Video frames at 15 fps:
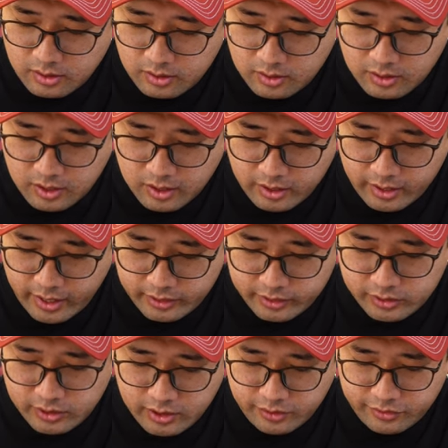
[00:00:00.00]
You can
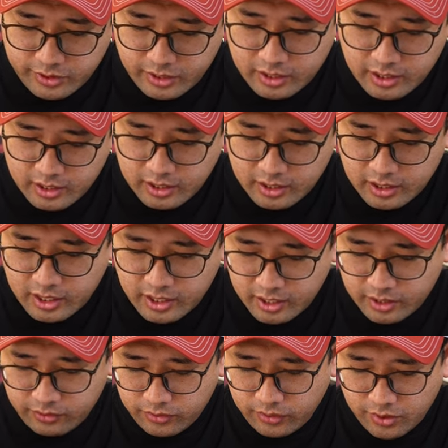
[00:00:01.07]
actually really
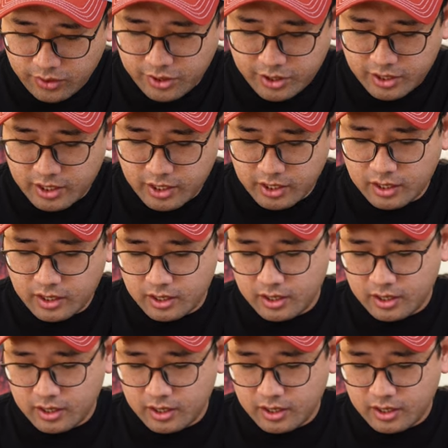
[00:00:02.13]
clean it thoroughly.